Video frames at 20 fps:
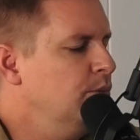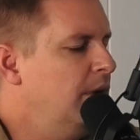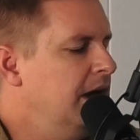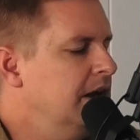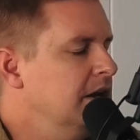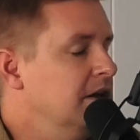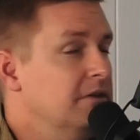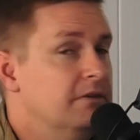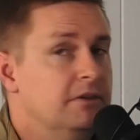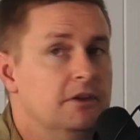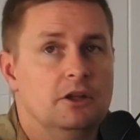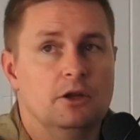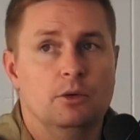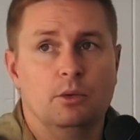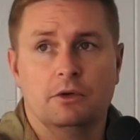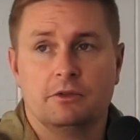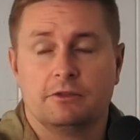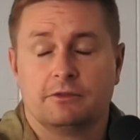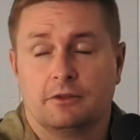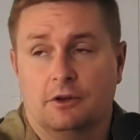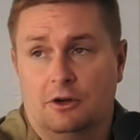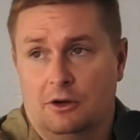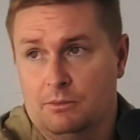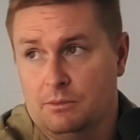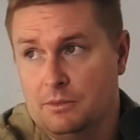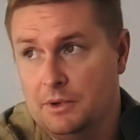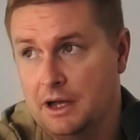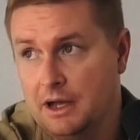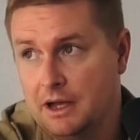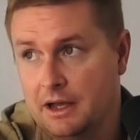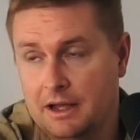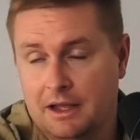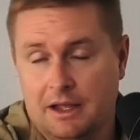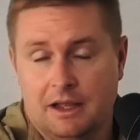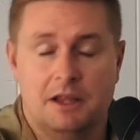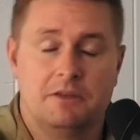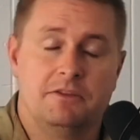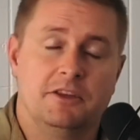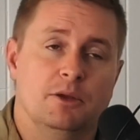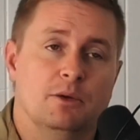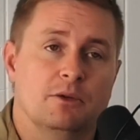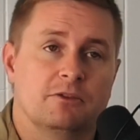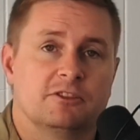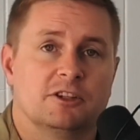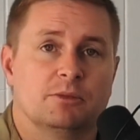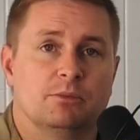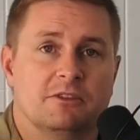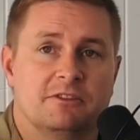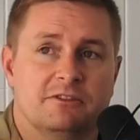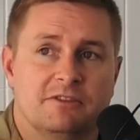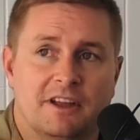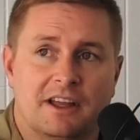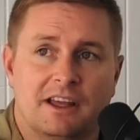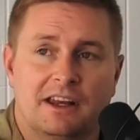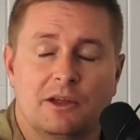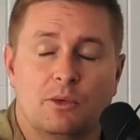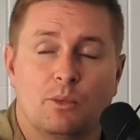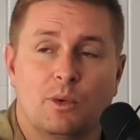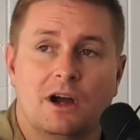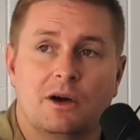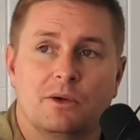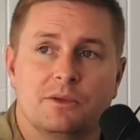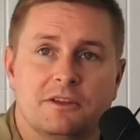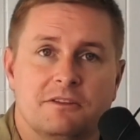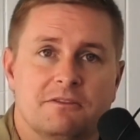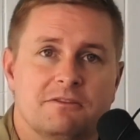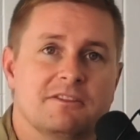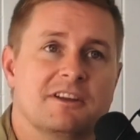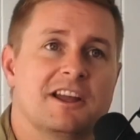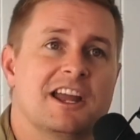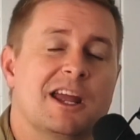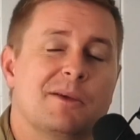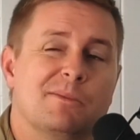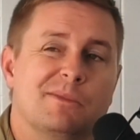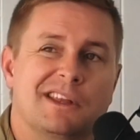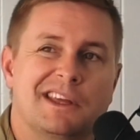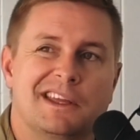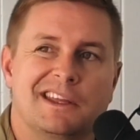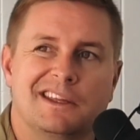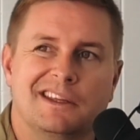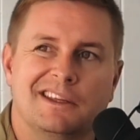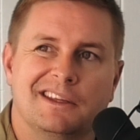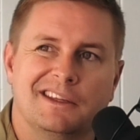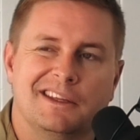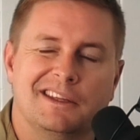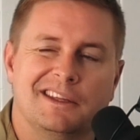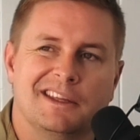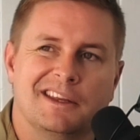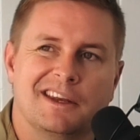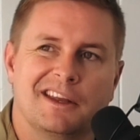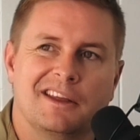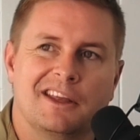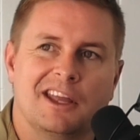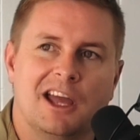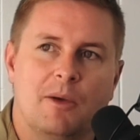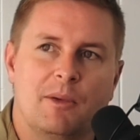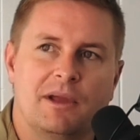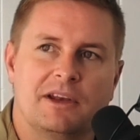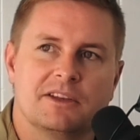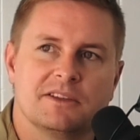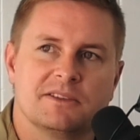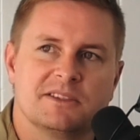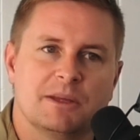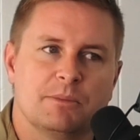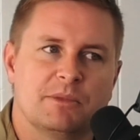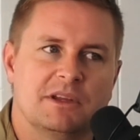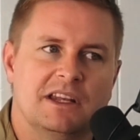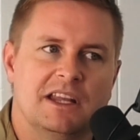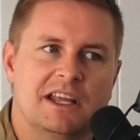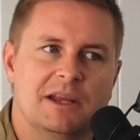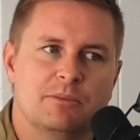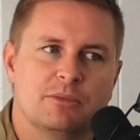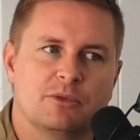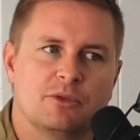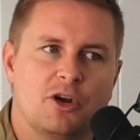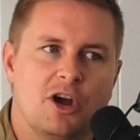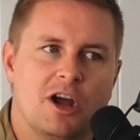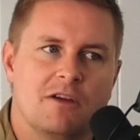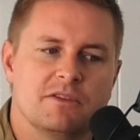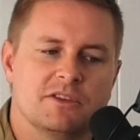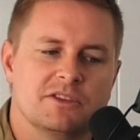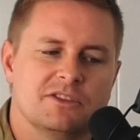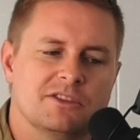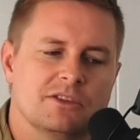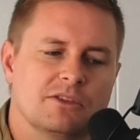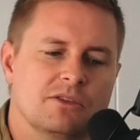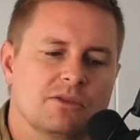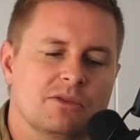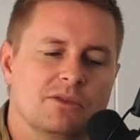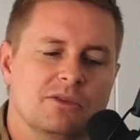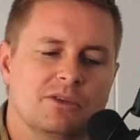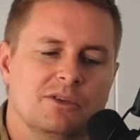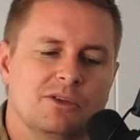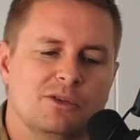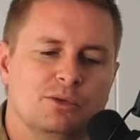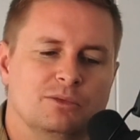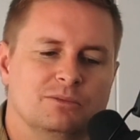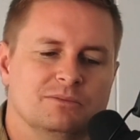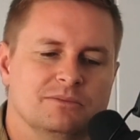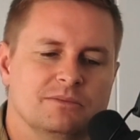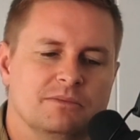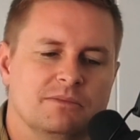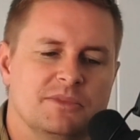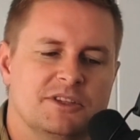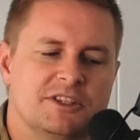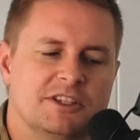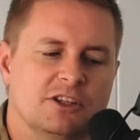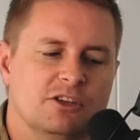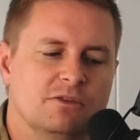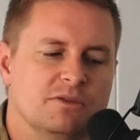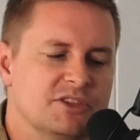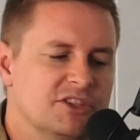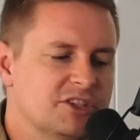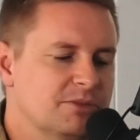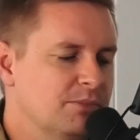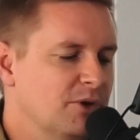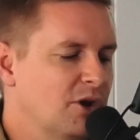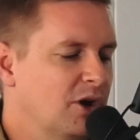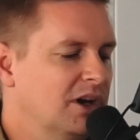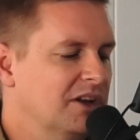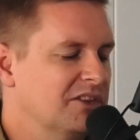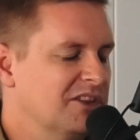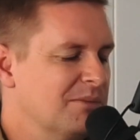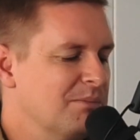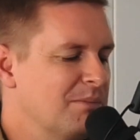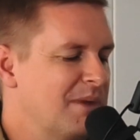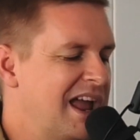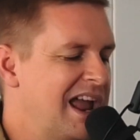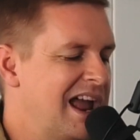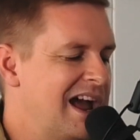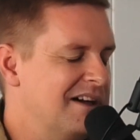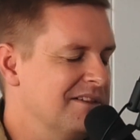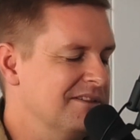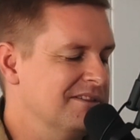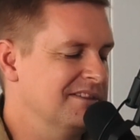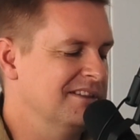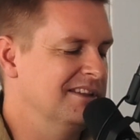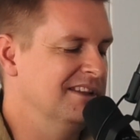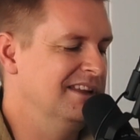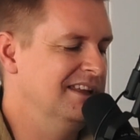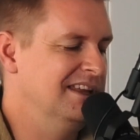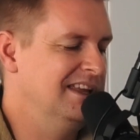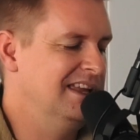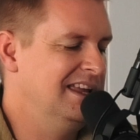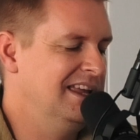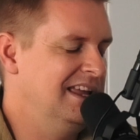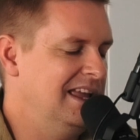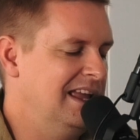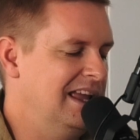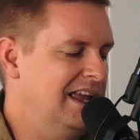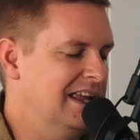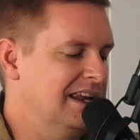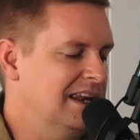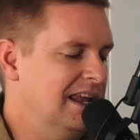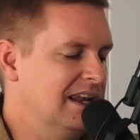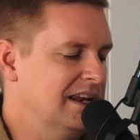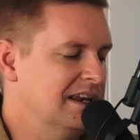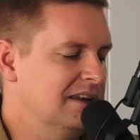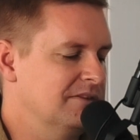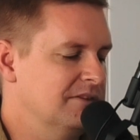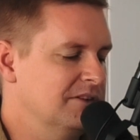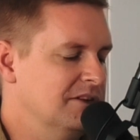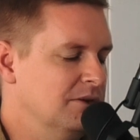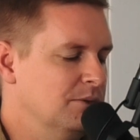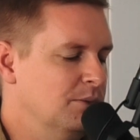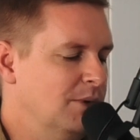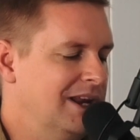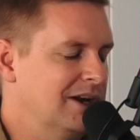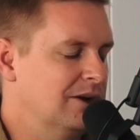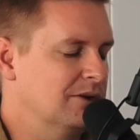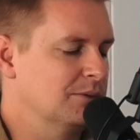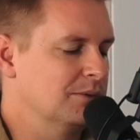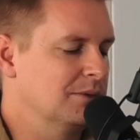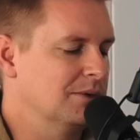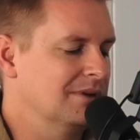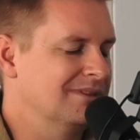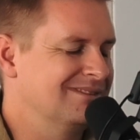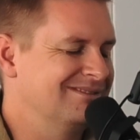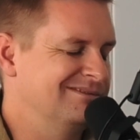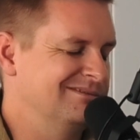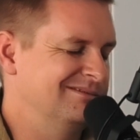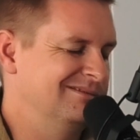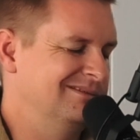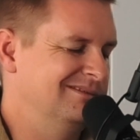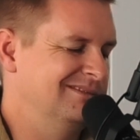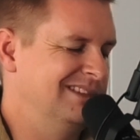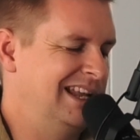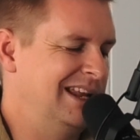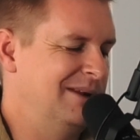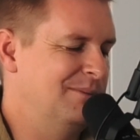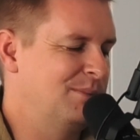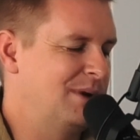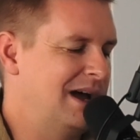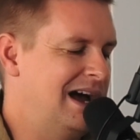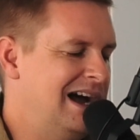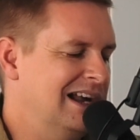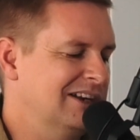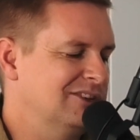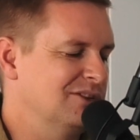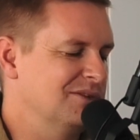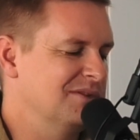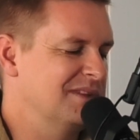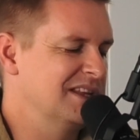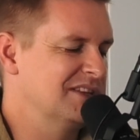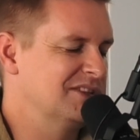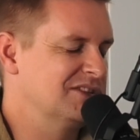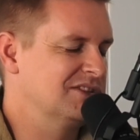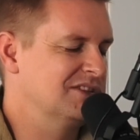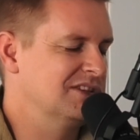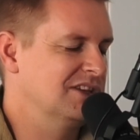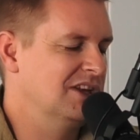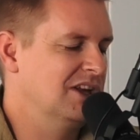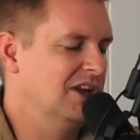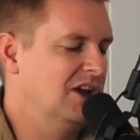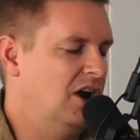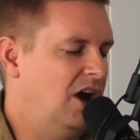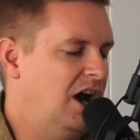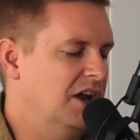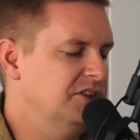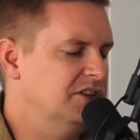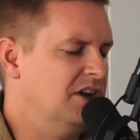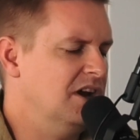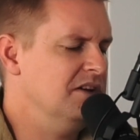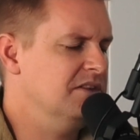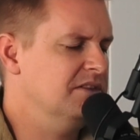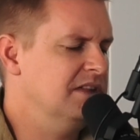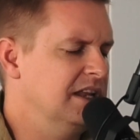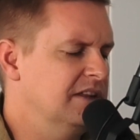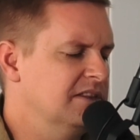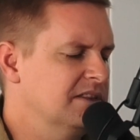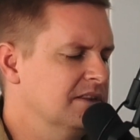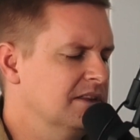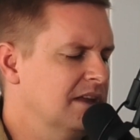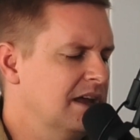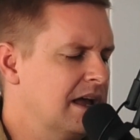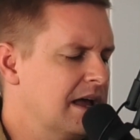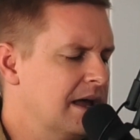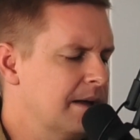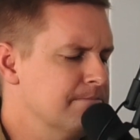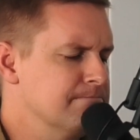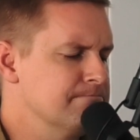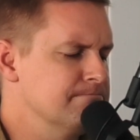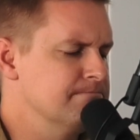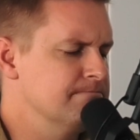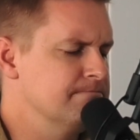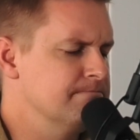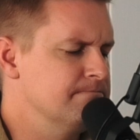mate, if you were from uh, if you were from a fairly wealthy family, you know, going to some elite private school, silver spoon in the mouth, and and if you went on embarked on this, I don't think. Um,